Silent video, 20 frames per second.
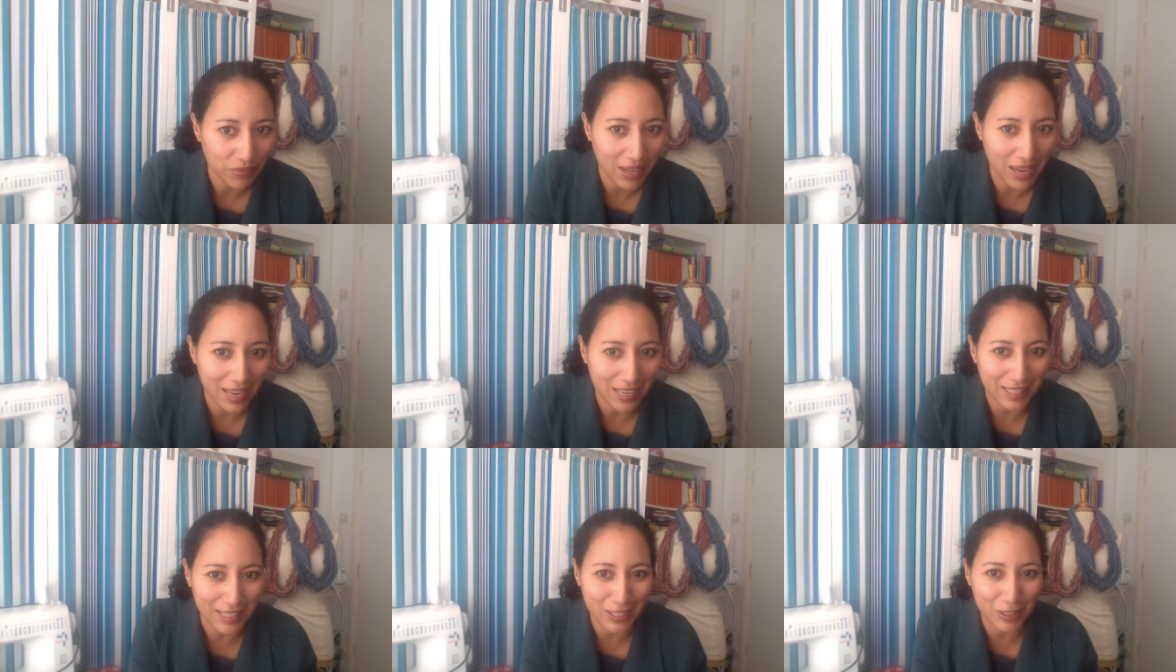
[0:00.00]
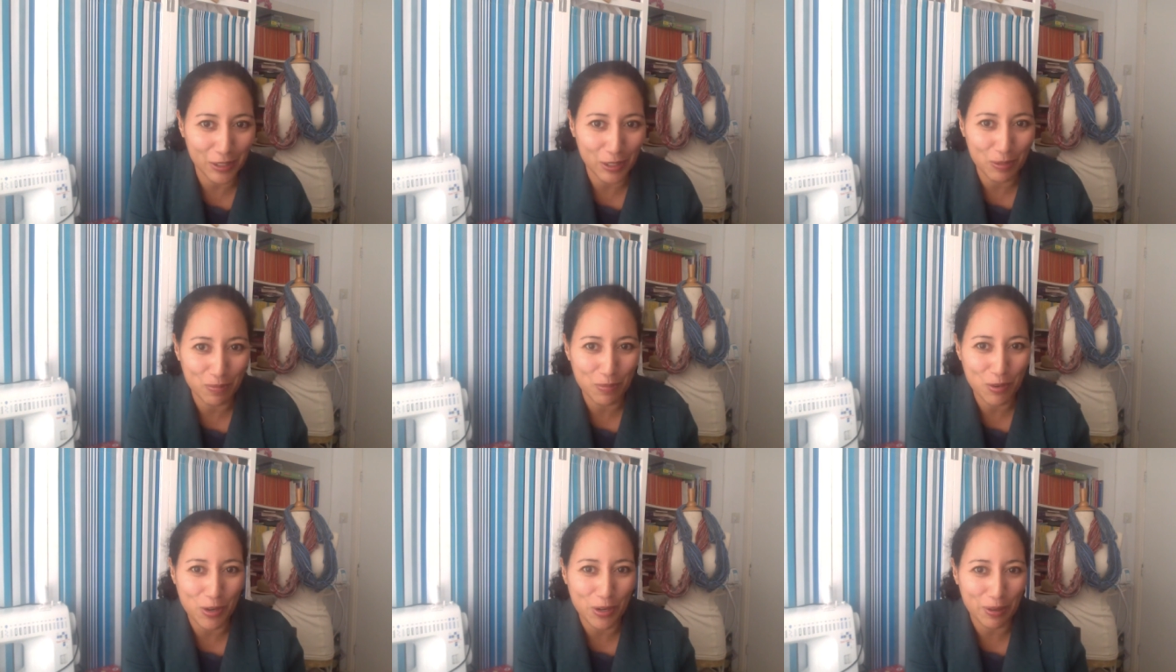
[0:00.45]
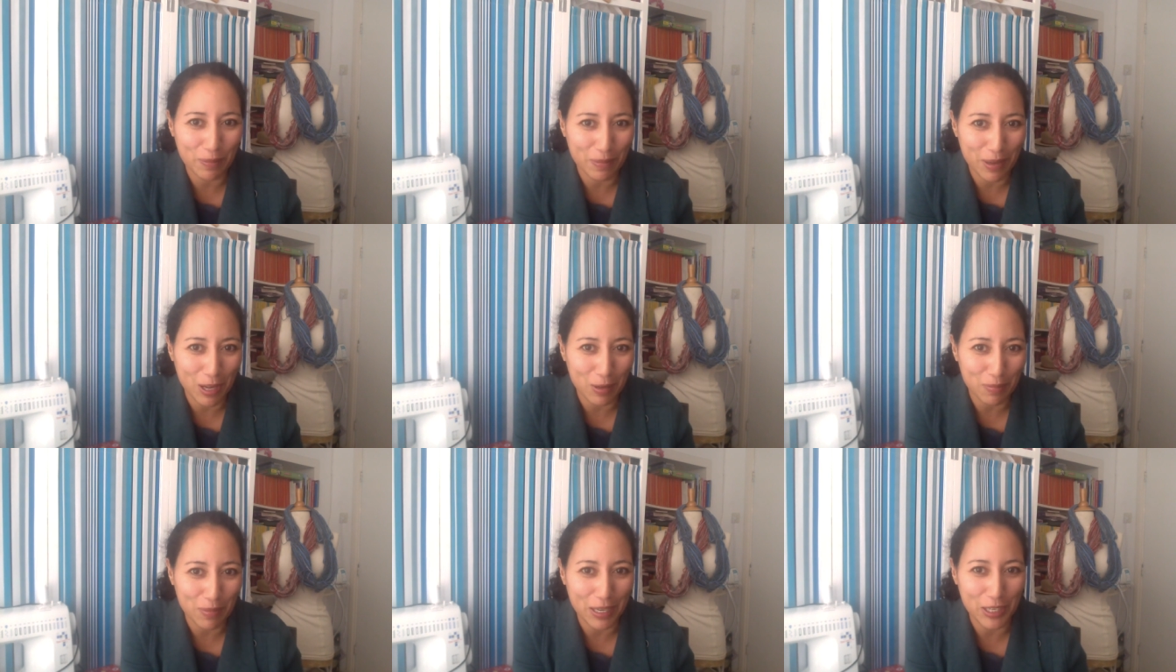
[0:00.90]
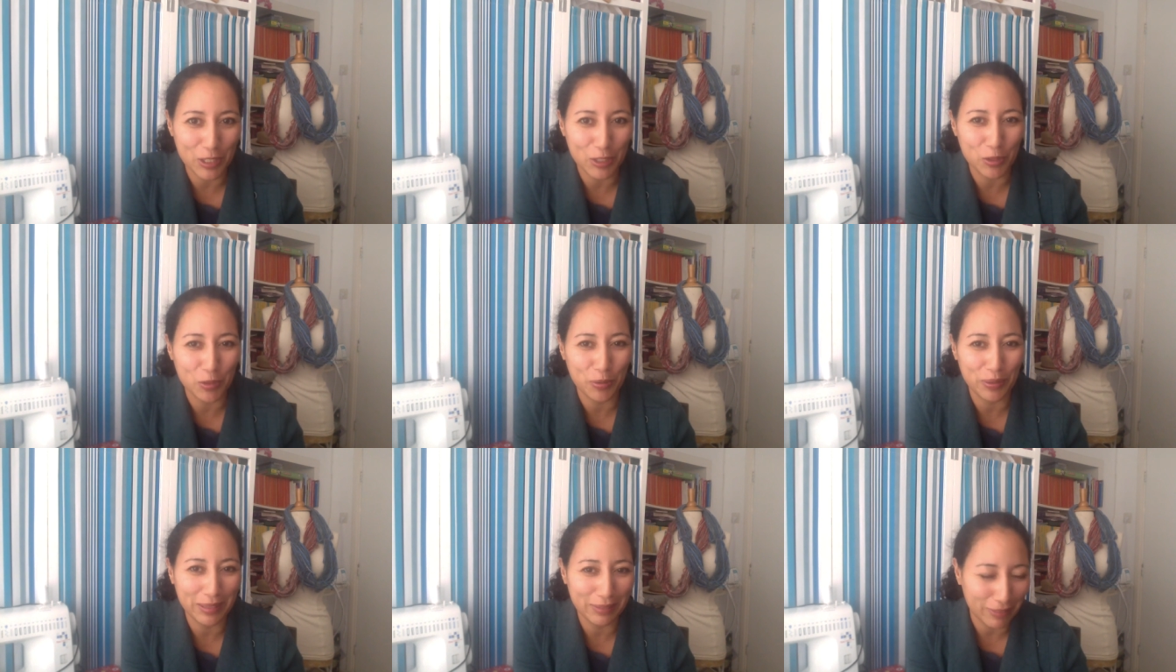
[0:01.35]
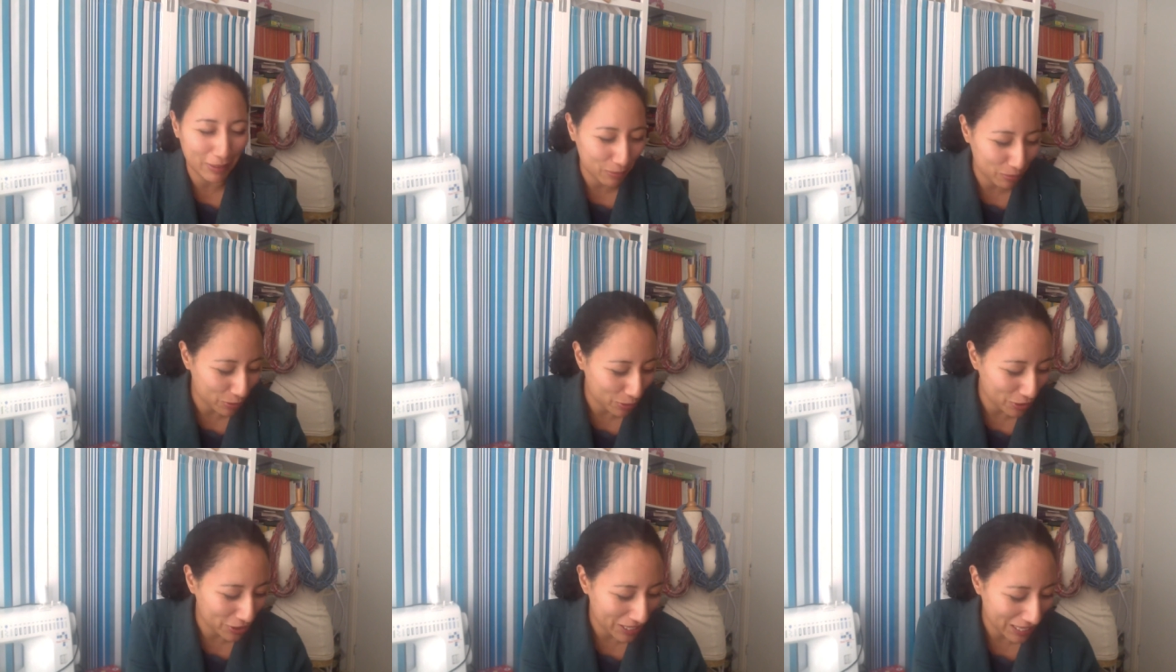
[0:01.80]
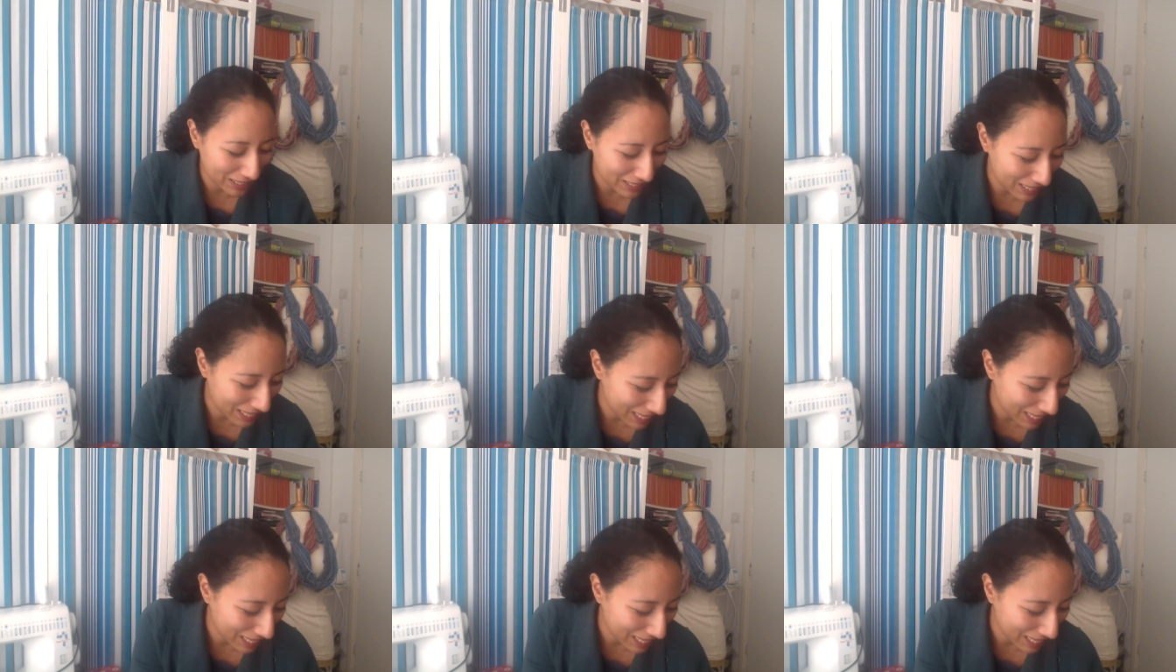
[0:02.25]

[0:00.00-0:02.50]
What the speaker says: and tell you more about my new weaving project the